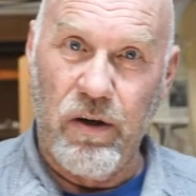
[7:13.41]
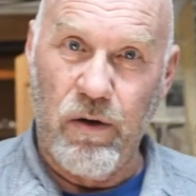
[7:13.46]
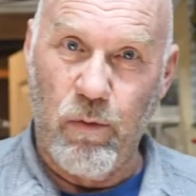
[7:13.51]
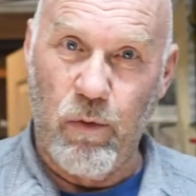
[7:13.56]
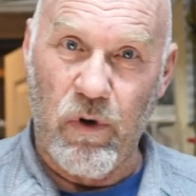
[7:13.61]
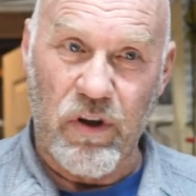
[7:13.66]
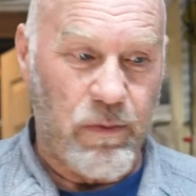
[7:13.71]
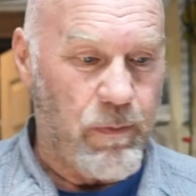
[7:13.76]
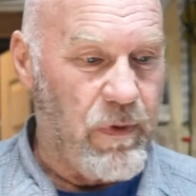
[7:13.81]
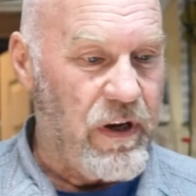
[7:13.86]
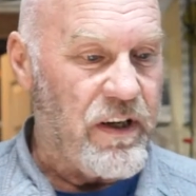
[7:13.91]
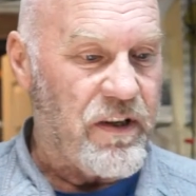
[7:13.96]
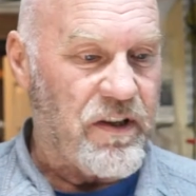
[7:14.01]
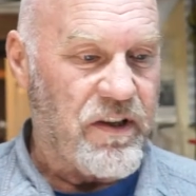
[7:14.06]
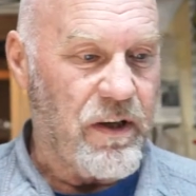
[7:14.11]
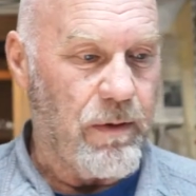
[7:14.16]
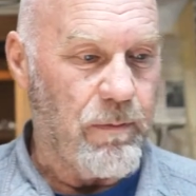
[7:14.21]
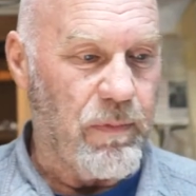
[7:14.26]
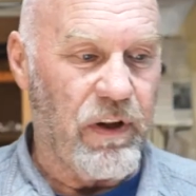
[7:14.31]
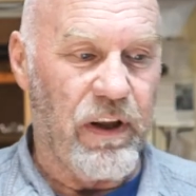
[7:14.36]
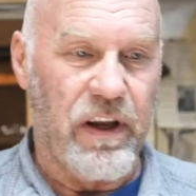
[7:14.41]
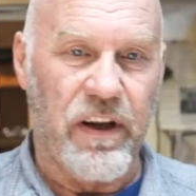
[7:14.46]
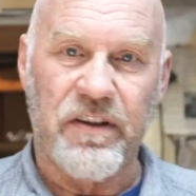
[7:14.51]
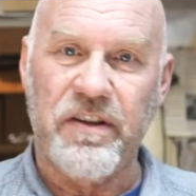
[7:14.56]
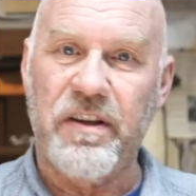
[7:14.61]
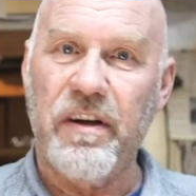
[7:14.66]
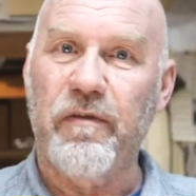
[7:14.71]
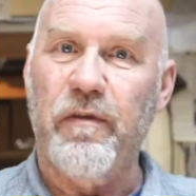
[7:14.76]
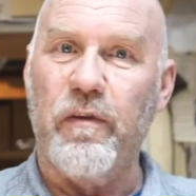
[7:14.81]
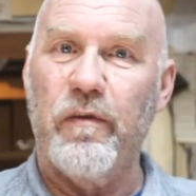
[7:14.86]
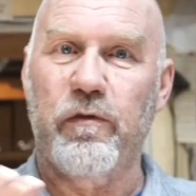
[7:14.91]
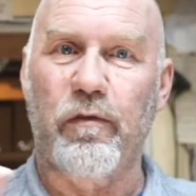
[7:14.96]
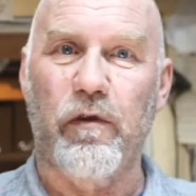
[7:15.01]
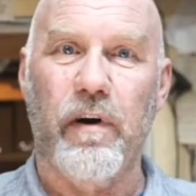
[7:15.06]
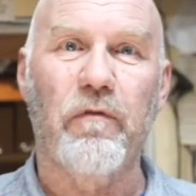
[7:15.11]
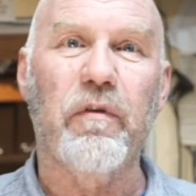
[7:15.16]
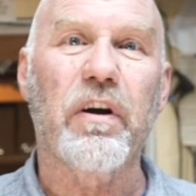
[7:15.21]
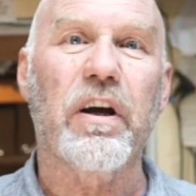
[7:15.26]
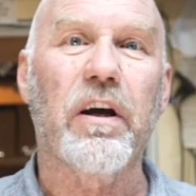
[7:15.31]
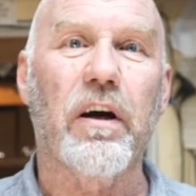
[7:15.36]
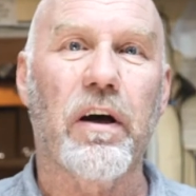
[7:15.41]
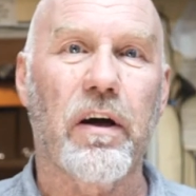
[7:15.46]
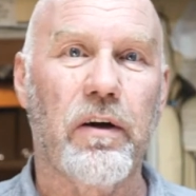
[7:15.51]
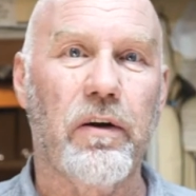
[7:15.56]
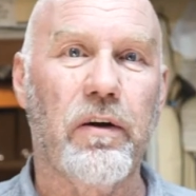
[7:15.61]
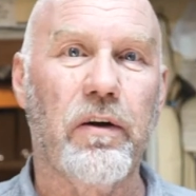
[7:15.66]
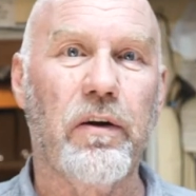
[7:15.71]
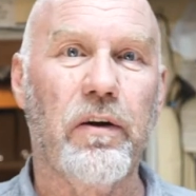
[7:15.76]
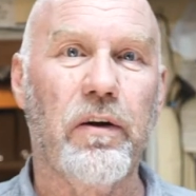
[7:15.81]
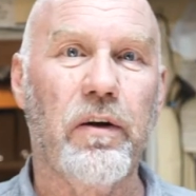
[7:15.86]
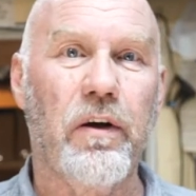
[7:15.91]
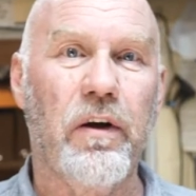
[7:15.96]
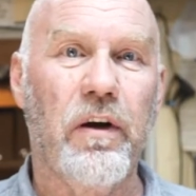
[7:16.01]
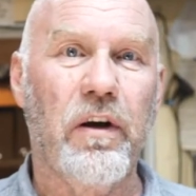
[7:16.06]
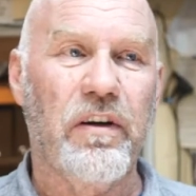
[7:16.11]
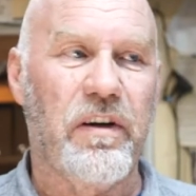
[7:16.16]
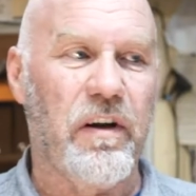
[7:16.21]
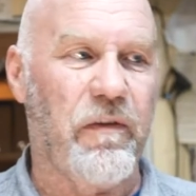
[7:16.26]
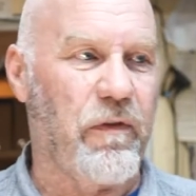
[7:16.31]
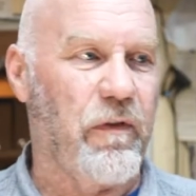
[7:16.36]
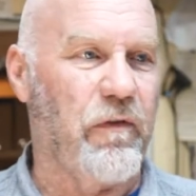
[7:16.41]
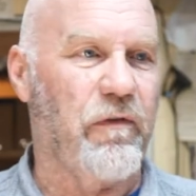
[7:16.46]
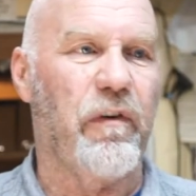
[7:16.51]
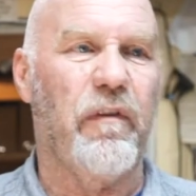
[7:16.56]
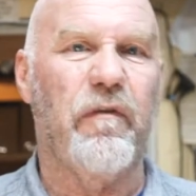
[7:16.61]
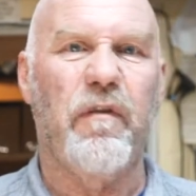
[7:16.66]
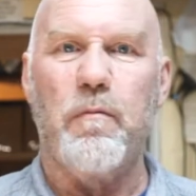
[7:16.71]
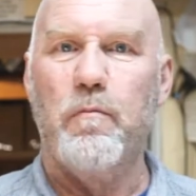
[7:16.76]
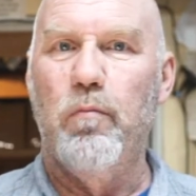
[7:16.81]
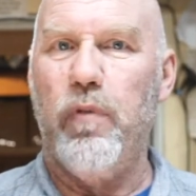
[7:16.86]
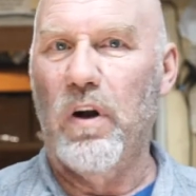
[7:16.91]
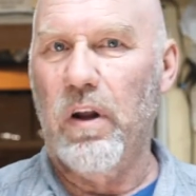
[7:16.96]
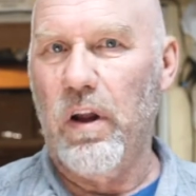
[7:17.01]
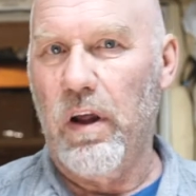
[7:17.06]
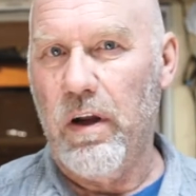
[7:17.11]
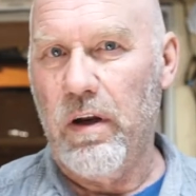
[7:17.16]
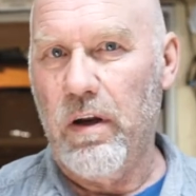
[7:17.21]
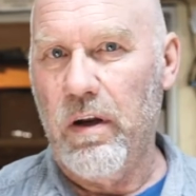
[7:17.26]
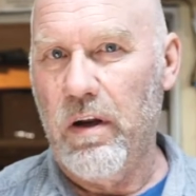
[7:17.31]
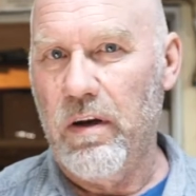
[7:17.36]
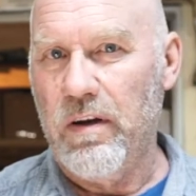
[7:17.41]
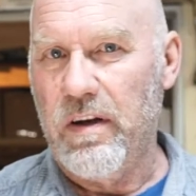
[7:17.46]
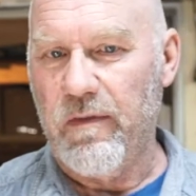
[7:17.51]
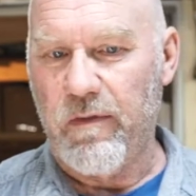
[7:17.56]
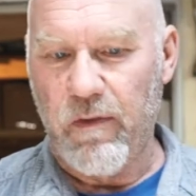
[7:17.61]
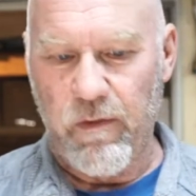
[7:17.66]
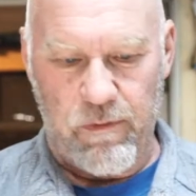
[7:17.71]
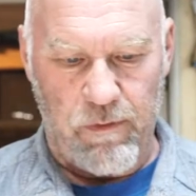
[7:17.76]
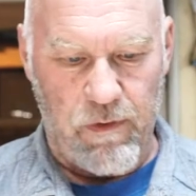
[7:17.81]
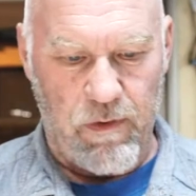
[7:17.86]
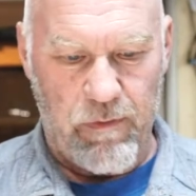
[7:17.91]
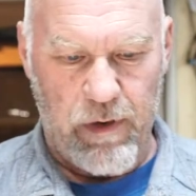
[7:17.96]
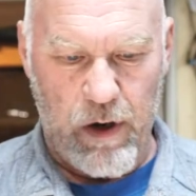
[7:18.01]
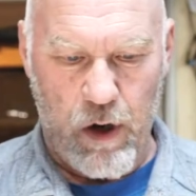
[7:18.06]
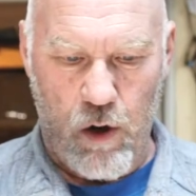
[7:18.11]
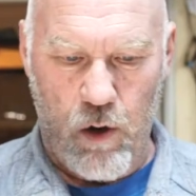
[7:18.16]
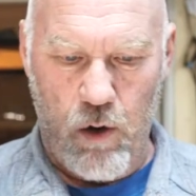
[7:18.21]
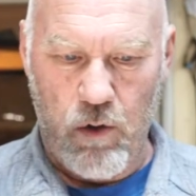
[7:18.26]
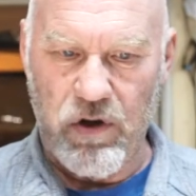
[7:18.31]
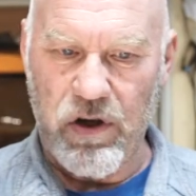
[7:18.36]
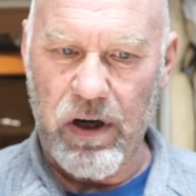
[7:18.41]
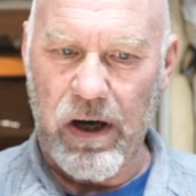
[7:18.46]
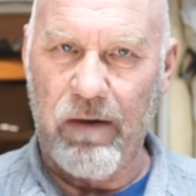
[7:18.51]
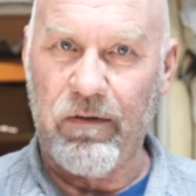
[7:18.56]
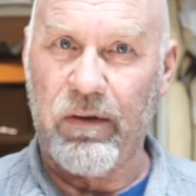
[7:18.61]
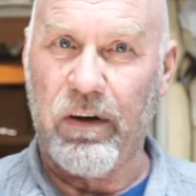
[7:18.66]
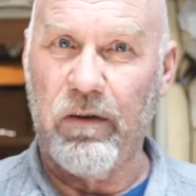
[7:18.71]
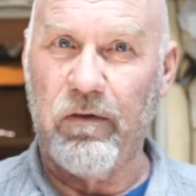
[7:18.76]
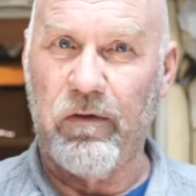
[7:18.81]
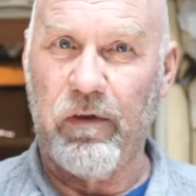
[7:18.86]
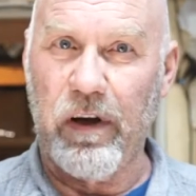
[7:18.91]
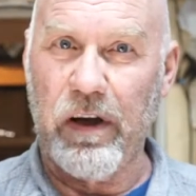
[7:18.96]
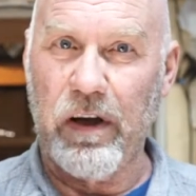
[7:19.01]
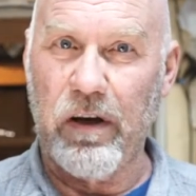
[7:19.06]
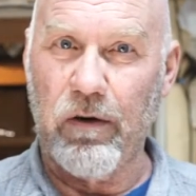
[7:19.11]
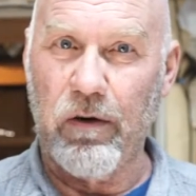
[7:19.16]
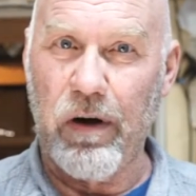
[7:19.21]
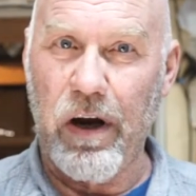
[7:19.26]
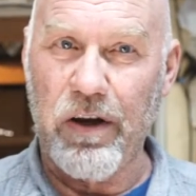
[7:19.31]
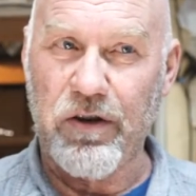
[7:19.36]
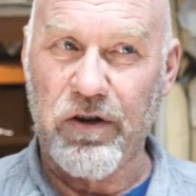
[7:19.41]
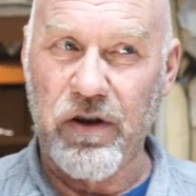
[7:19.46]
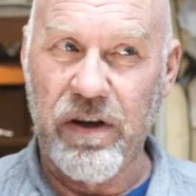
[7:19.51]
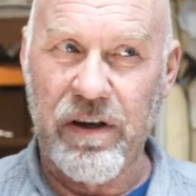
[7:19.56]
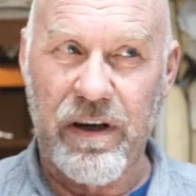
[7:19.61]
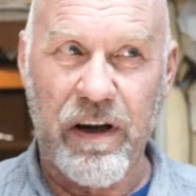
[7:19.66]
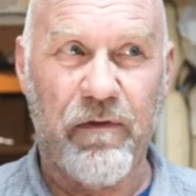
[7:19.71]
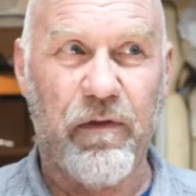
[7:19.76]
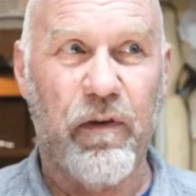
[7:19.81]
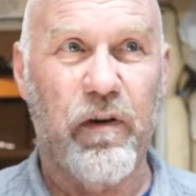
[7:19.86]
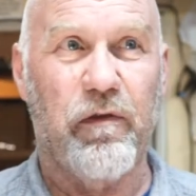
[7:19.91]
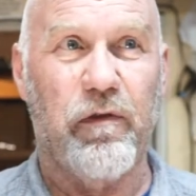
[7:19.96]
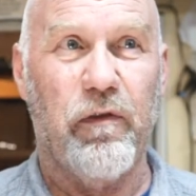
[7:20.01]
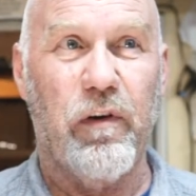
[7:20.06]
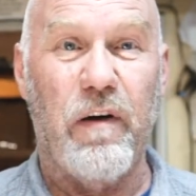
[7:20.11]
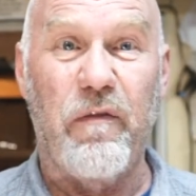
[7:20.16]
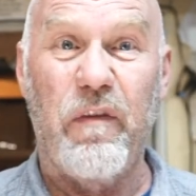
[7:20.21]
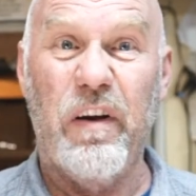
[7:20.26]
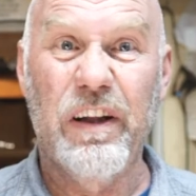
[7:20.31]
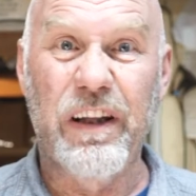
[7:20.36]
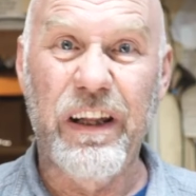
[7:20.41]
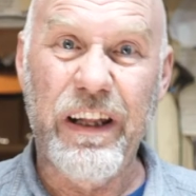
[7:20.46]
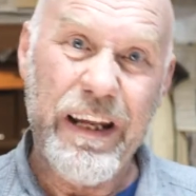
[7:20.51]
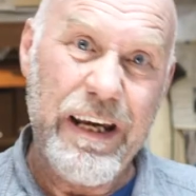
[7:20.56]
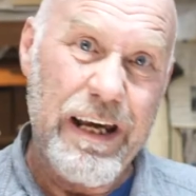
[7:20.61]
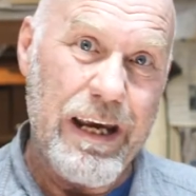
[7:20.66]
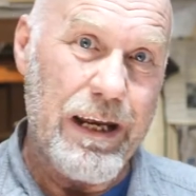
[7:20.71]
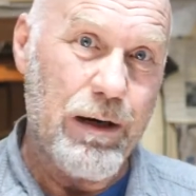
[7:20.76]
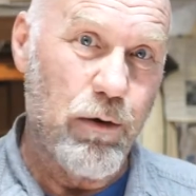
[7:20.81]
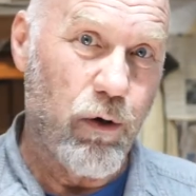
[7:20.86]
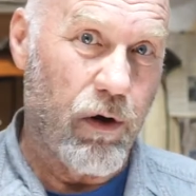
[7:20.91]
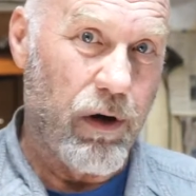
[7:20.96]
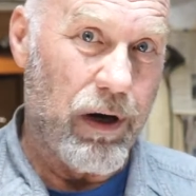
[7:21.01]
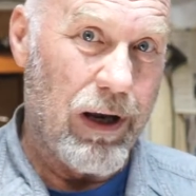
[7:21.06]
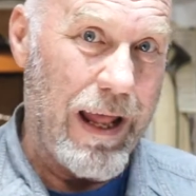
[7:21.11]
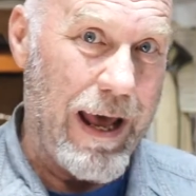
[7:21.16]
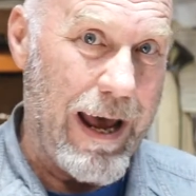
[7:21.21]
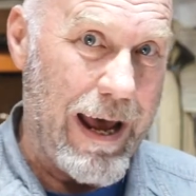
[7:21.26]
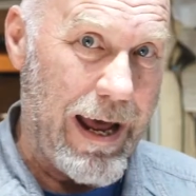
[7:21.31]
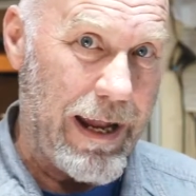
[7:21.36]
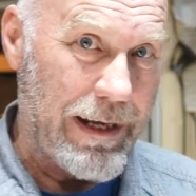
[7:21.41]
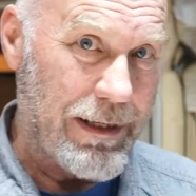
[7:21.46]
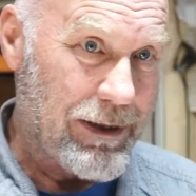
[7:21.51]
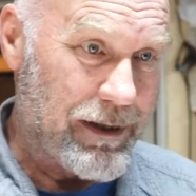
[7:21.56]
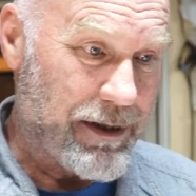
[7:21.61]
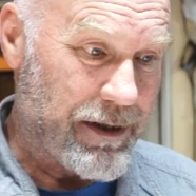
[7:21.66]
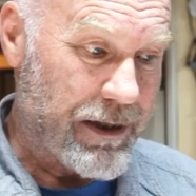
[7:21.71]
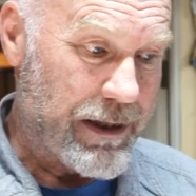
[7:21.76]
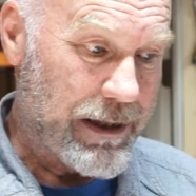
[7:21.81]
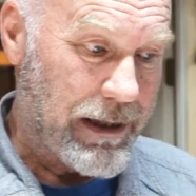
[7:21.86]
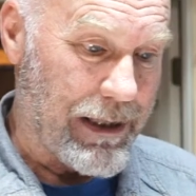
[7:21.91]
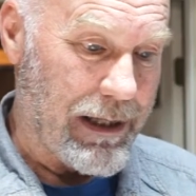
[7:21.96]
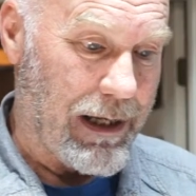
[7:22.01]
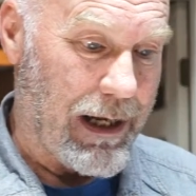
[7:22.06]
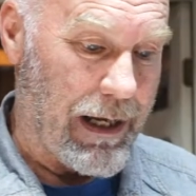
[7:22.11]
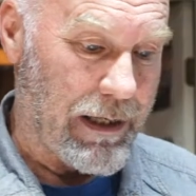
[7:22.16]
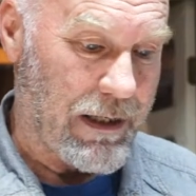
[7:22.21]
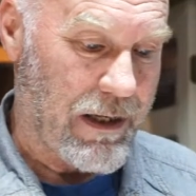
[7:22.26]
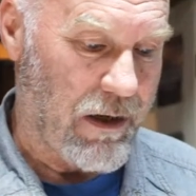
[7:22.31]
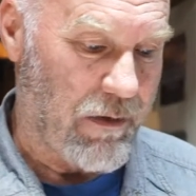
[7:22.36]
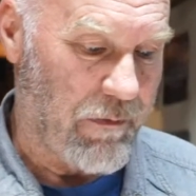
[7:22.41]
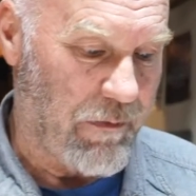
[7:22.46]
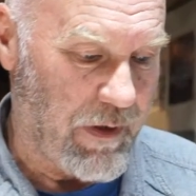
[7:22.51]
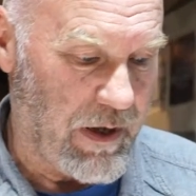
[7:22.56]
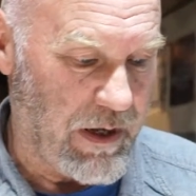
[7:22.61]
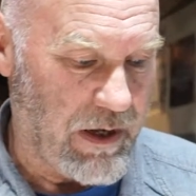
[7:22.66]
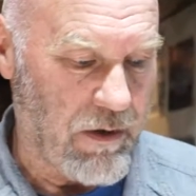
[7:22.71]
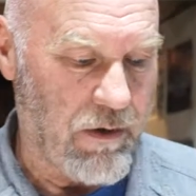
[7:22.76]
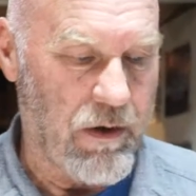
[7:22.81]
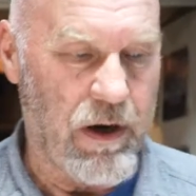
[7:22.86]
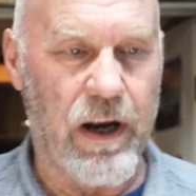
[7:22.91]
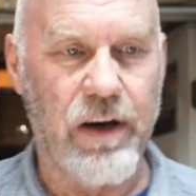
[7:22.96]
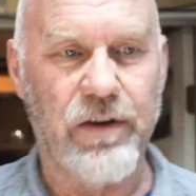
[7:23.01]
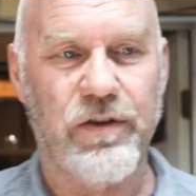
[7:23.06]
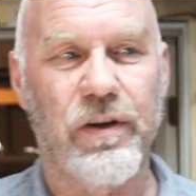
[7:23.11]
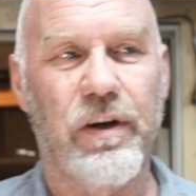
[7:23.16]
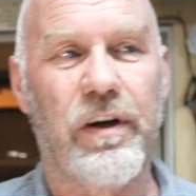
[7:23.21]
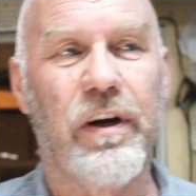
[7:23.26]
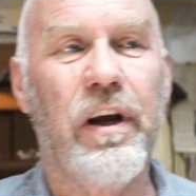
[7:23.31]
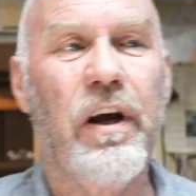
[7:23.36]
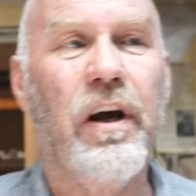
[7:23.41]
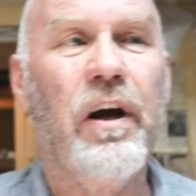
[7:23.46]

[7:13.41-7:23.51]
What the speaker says: which means simply it's different for every gun, different for every bullet, different for every ogive configuration, different for every lead or lance cut configuration.